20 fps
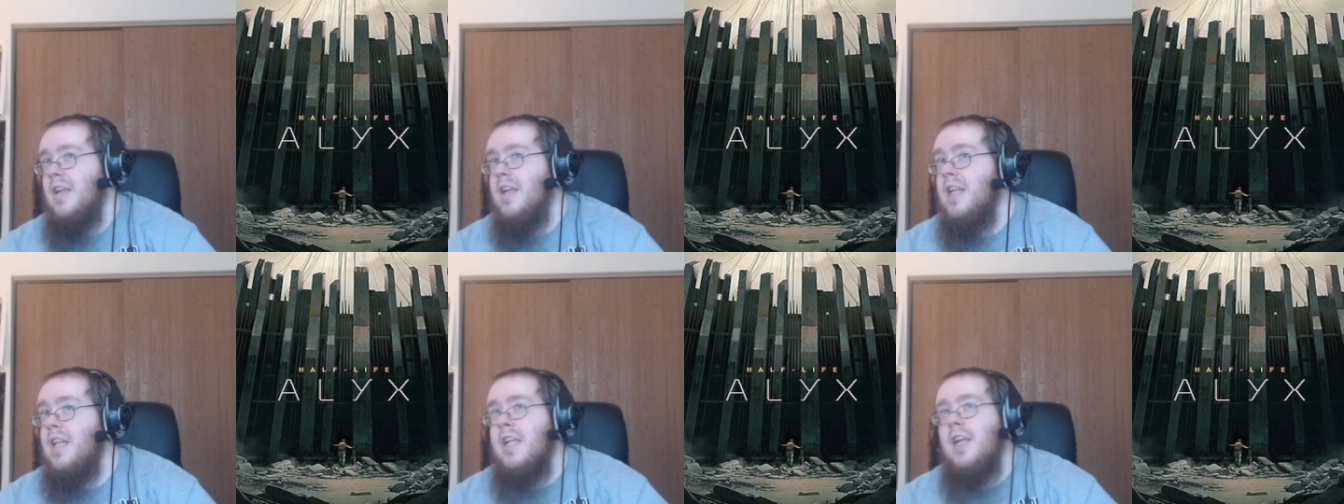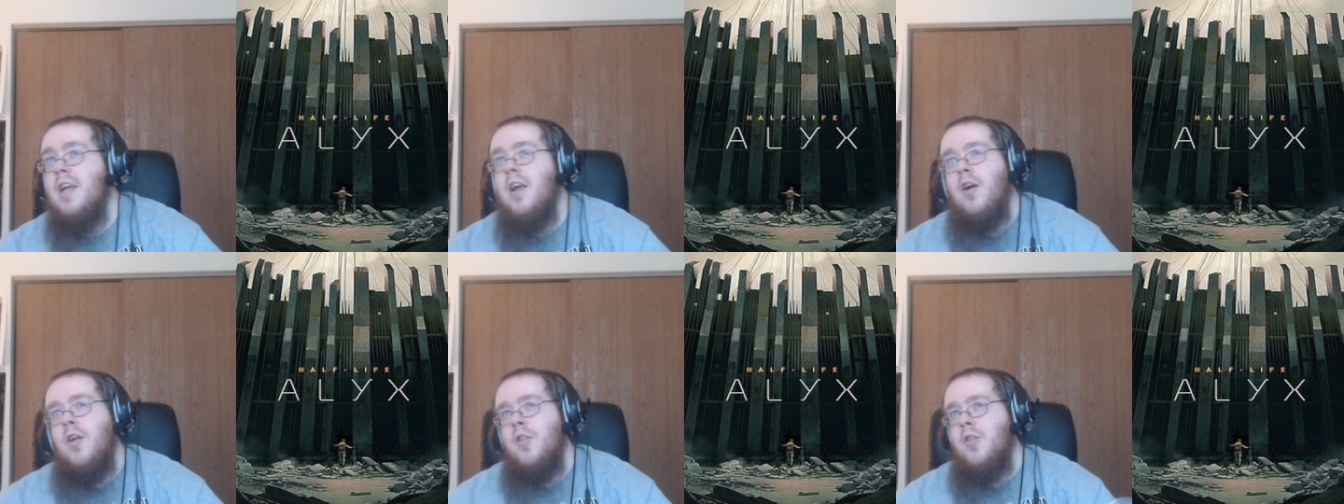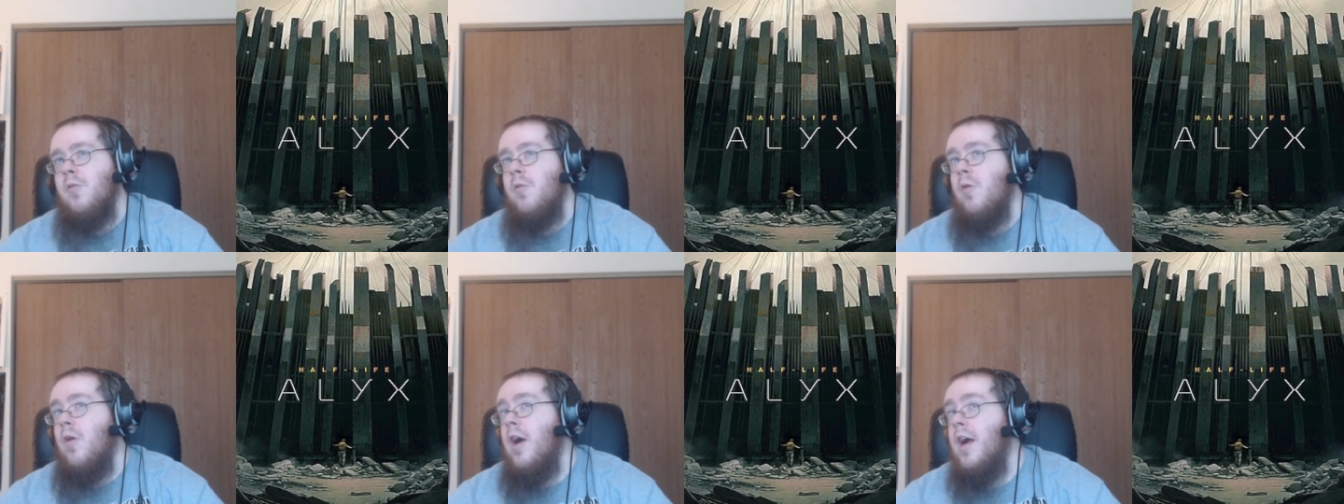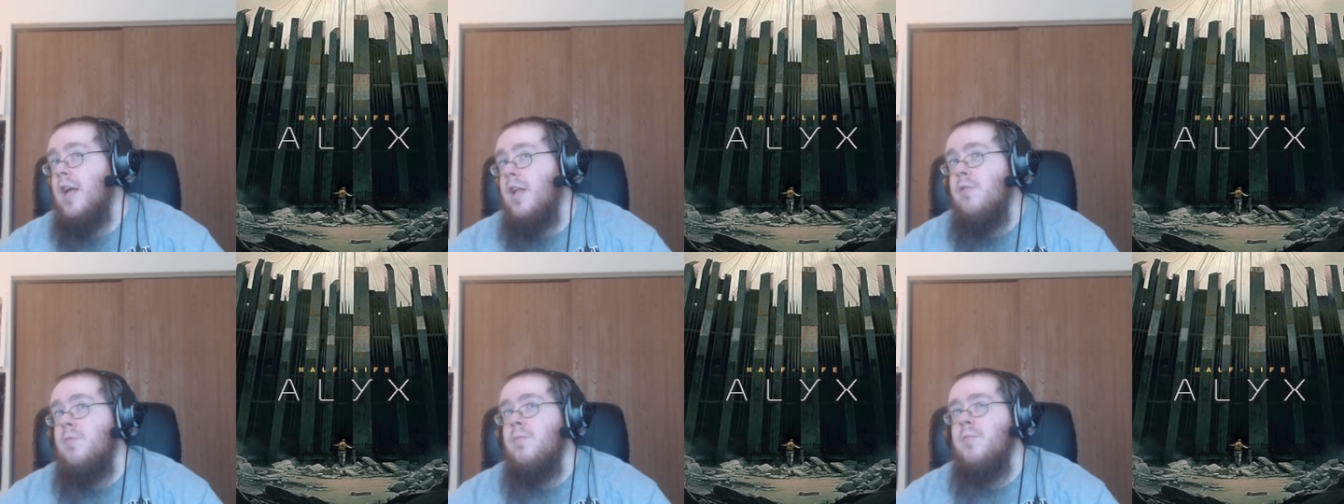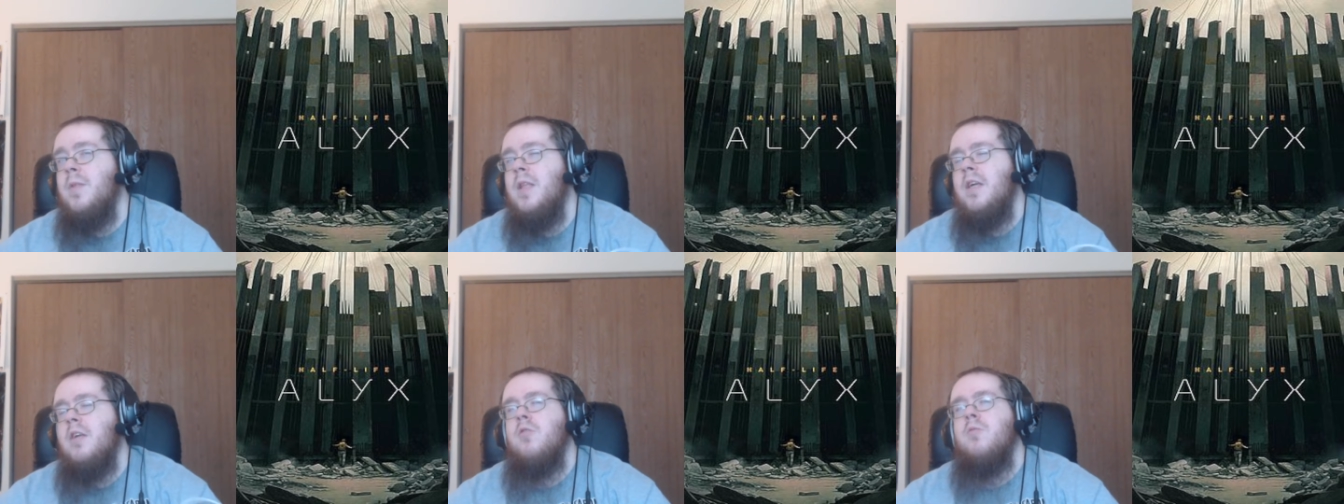any other item
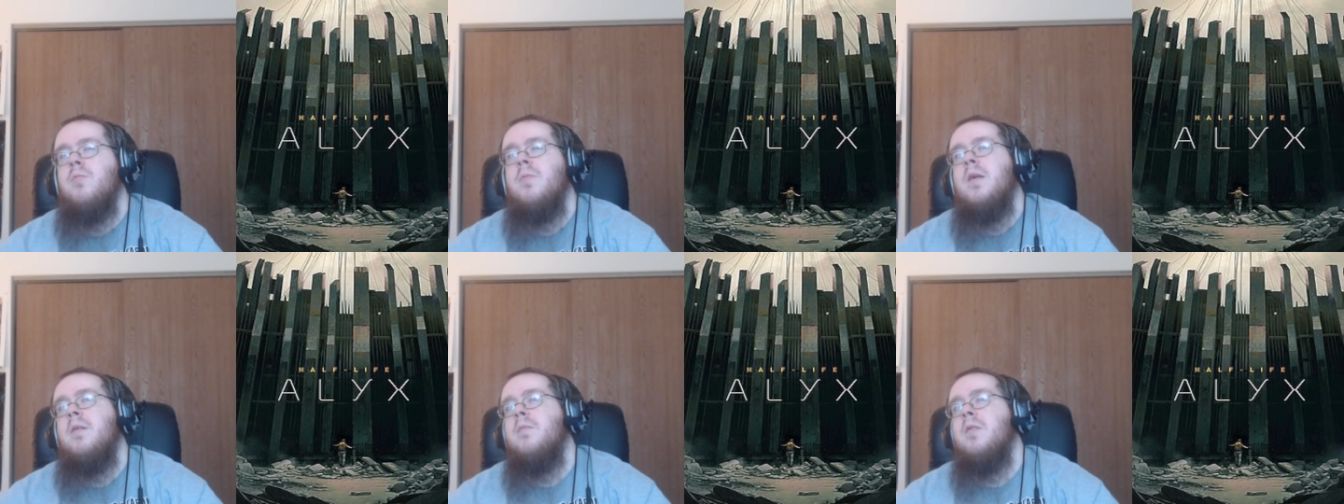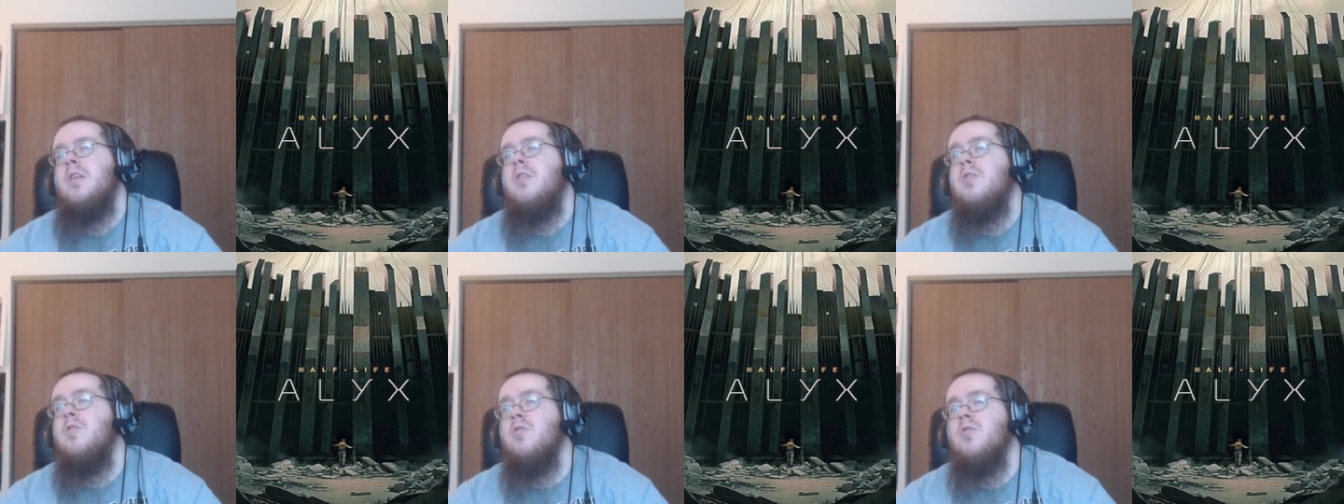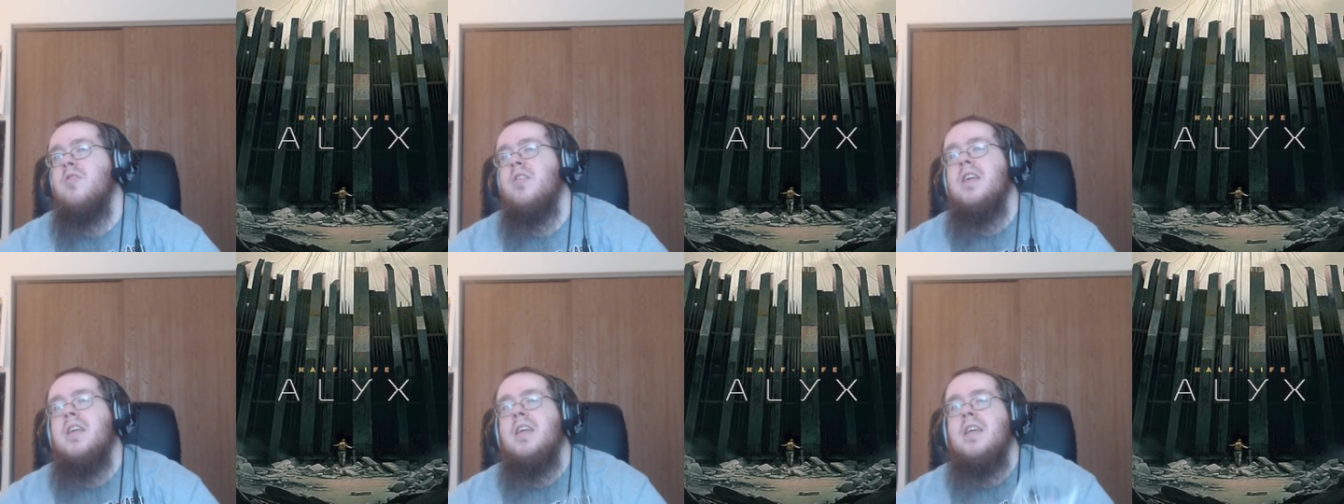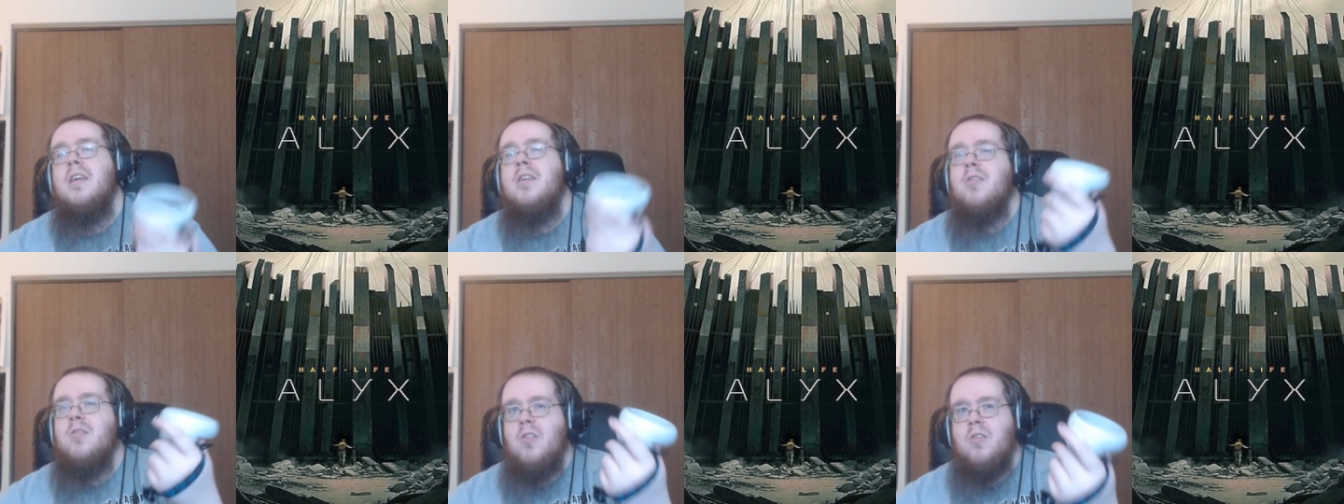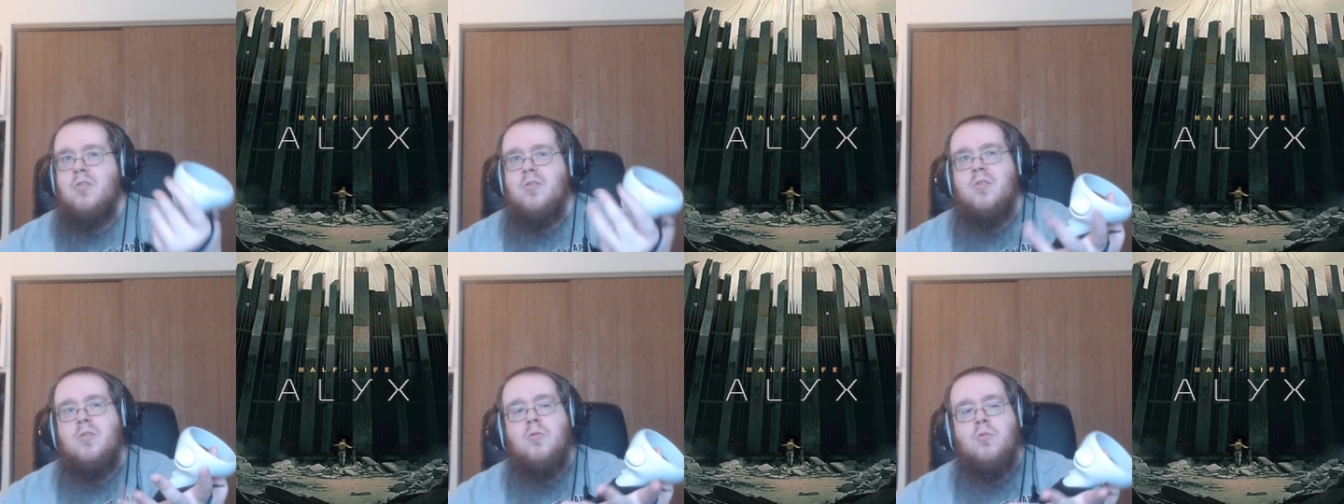that you may be using. It's
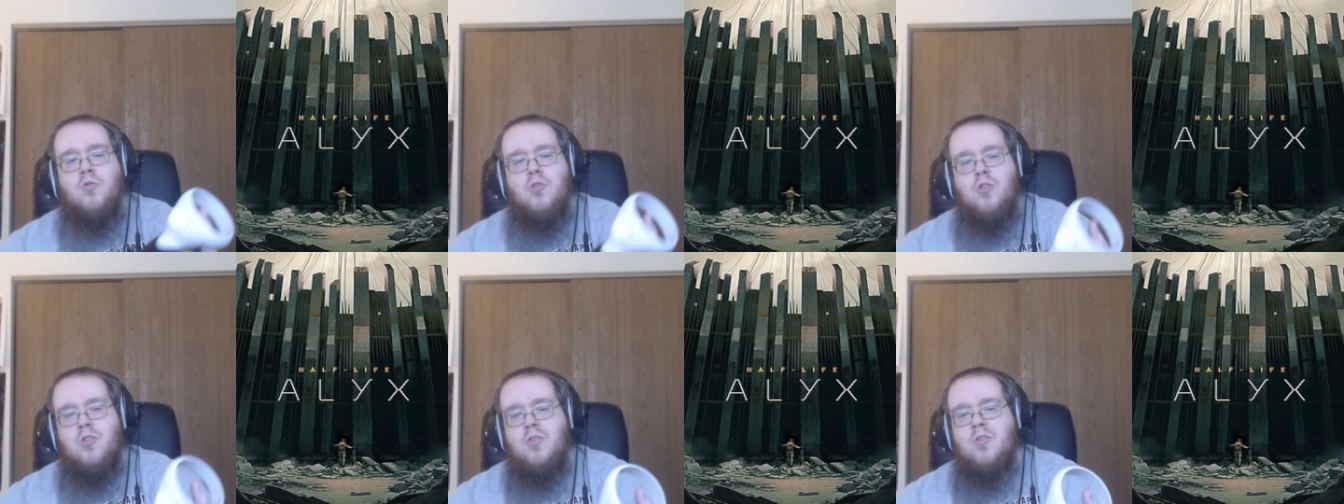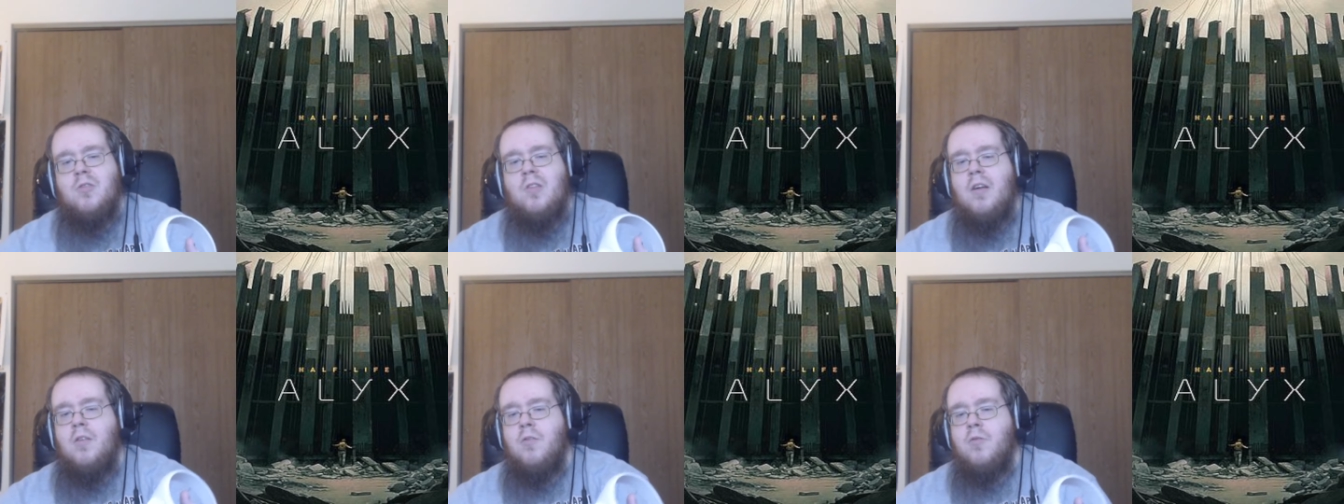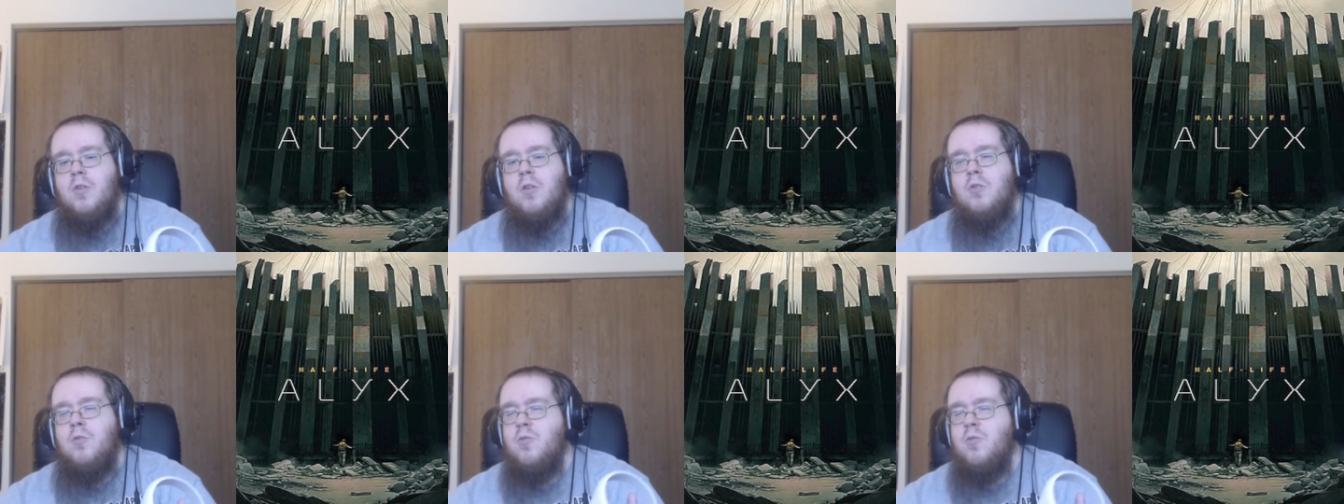also just how you